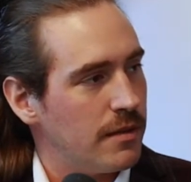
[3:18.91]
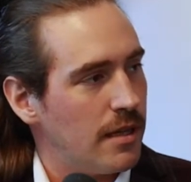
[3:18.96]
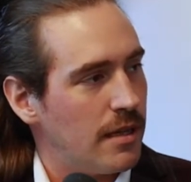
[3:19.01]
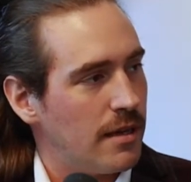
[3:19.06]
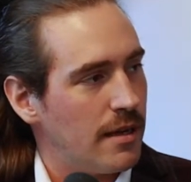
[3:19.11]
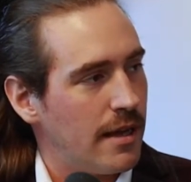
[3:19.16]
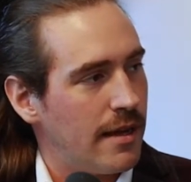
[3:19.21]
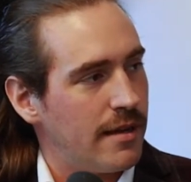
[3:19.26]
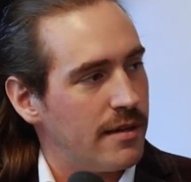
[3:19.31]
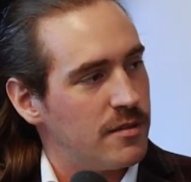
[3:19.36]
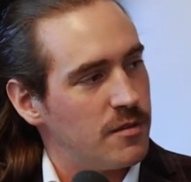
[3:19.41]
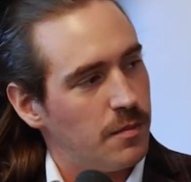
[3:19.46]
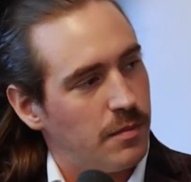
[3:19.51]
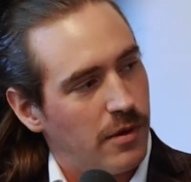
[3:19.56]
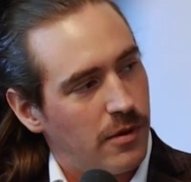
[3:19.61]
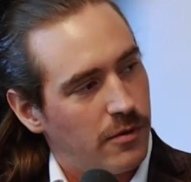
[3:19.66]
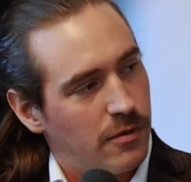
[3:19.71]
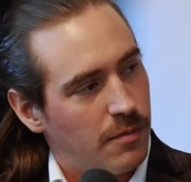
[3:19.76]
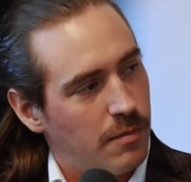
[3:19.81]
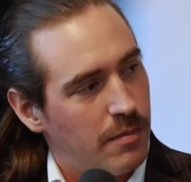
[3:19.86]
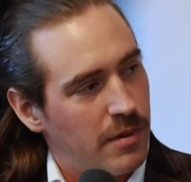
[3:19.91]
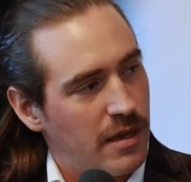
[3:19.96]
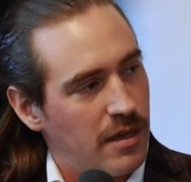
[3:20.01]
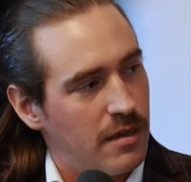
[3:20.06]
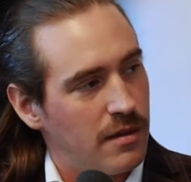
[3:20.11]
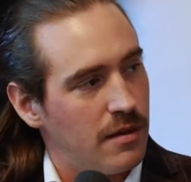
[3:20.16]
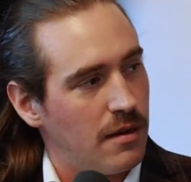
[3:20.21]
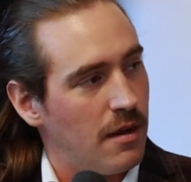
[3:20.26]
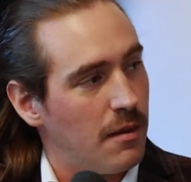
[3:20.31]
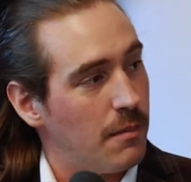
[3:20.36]
that has both
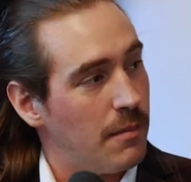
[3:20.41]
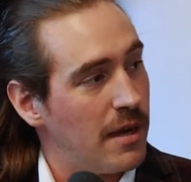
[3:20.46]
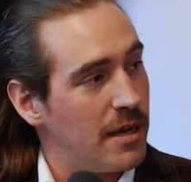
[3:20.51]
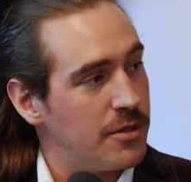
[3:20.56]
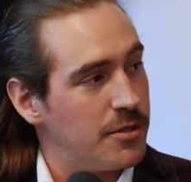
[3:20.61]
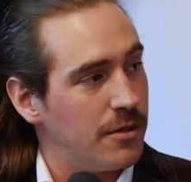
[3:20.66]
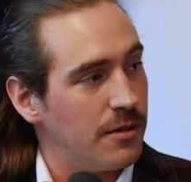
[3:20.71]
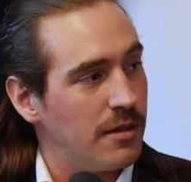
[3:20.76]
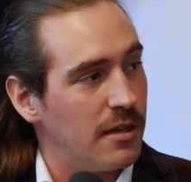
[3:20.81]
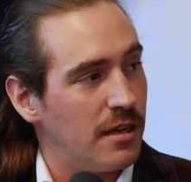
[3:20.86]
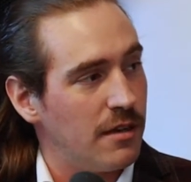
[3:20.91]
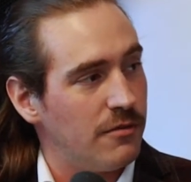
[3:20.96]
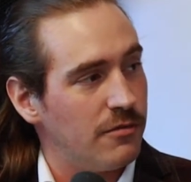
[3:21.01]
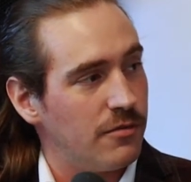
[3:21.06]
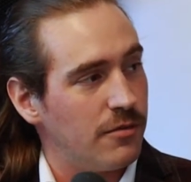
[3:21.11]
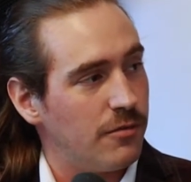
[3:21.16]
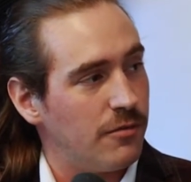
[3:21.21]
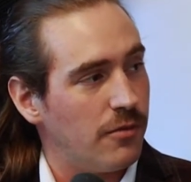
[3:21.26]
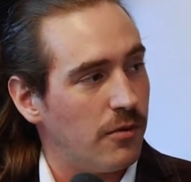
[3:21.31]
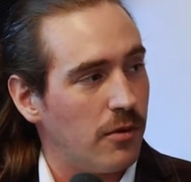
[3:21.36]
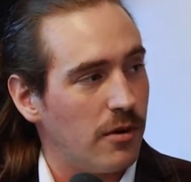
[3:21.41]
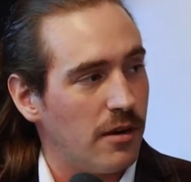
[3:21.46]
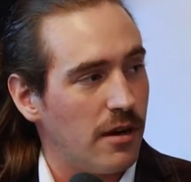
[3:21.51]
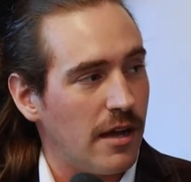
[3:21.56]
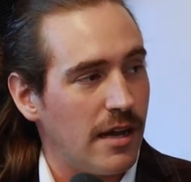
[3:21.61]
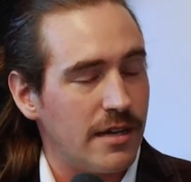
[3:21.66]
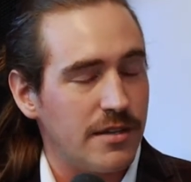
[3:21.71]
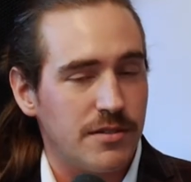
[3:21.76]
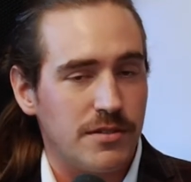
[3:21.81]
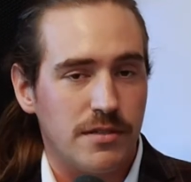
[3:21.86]
been a major gift for
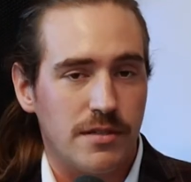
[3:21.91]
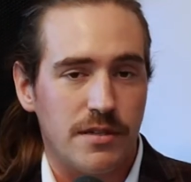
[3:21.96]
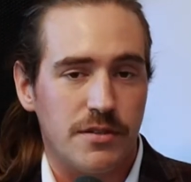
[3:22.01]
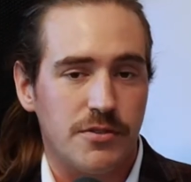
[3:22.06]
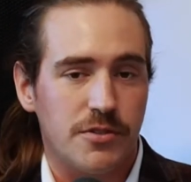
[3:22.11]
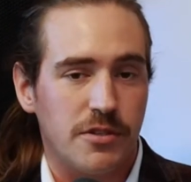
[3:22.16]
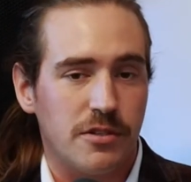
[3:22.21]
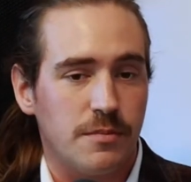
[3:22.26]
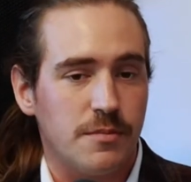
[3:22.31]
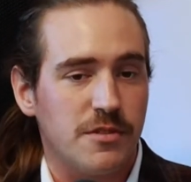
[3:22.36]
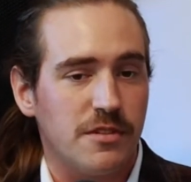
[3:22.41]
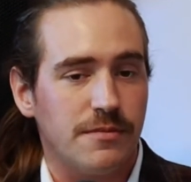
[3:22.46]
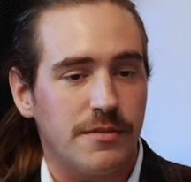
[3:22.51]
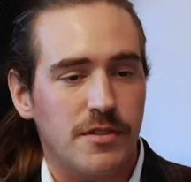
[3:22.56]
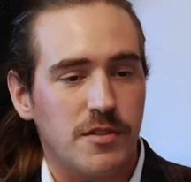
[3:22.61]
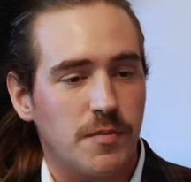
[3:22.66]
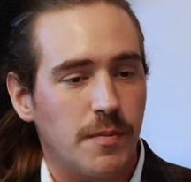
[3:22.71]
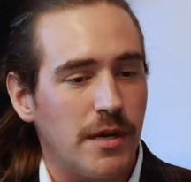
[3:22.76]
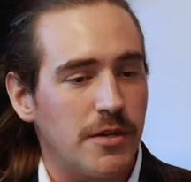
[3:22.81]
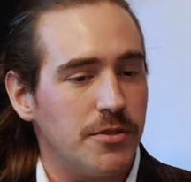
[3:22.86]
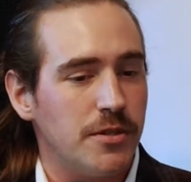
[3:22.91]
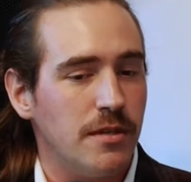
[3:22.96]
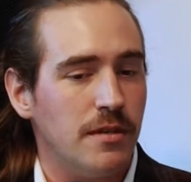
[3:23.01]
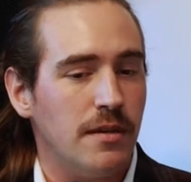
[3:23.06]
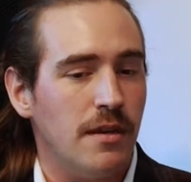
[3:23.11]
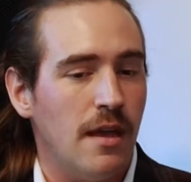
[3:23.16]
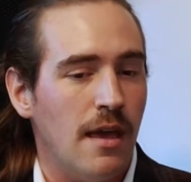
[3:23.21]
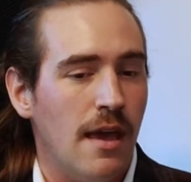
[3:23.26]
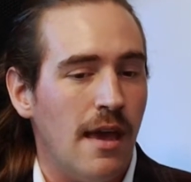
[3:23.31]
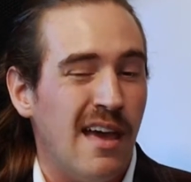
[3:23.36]
us in terms of
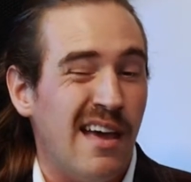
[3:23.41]
expression.